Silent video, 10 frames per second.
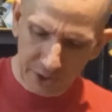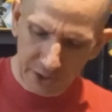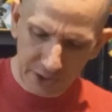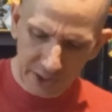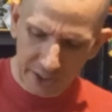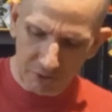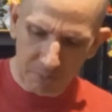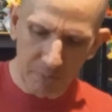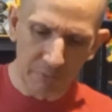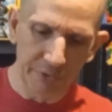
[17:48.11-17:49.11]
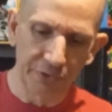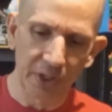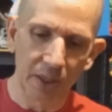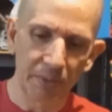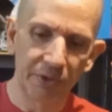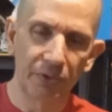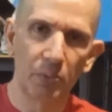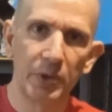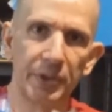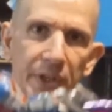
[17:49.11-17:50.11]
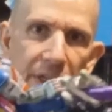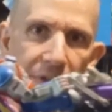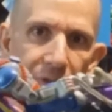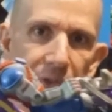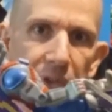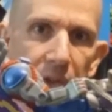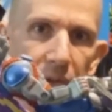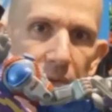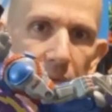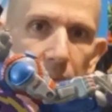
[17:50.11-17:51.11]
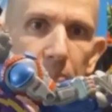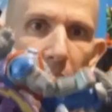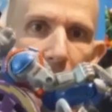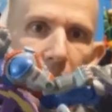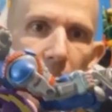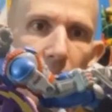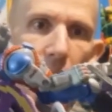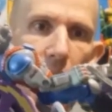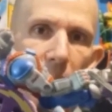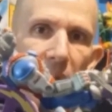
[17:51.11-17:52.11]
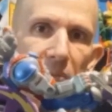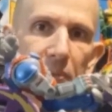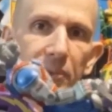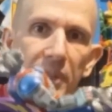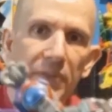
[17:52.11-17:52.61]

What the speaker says: I can't remember his name. He's the one that has the bionic arm and everything.